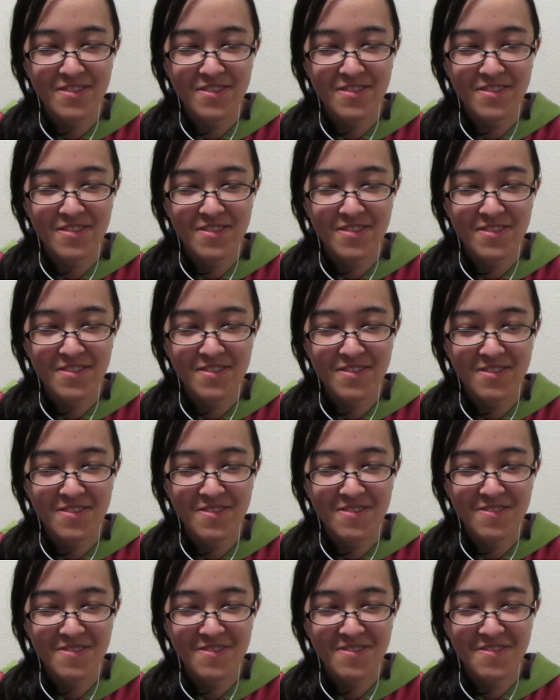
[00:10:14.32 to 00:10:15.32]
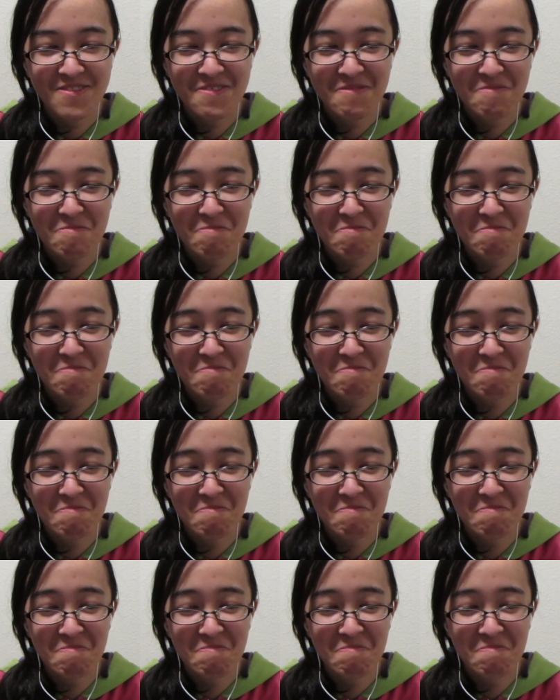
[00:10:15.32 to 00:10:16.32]

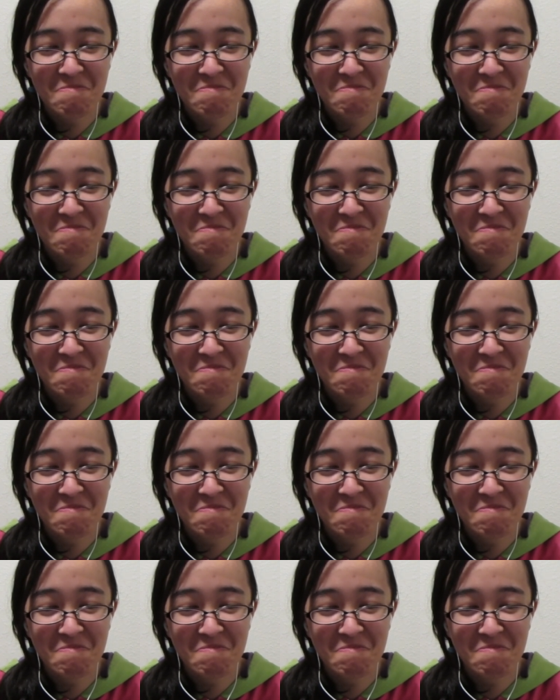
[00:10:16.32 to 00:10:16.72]
(no one is talking)